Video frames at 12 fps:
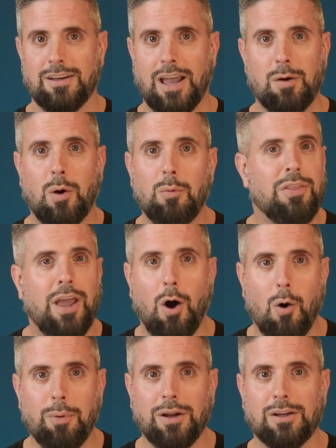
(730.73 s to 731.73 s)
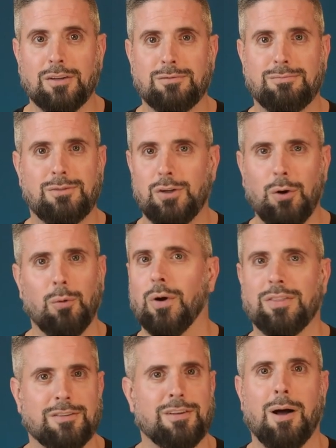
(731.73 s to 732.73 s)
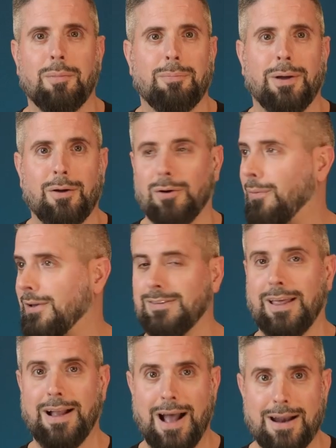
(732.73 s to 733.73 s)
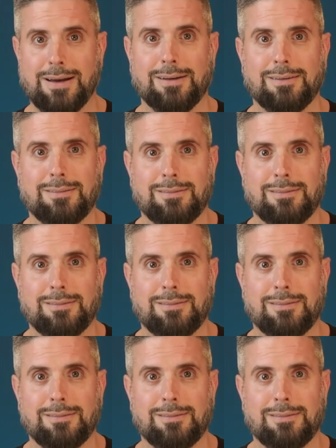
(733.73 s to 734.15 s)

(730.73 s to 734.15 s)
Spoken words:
And what were they hoping to do with the zombie powder once they got it?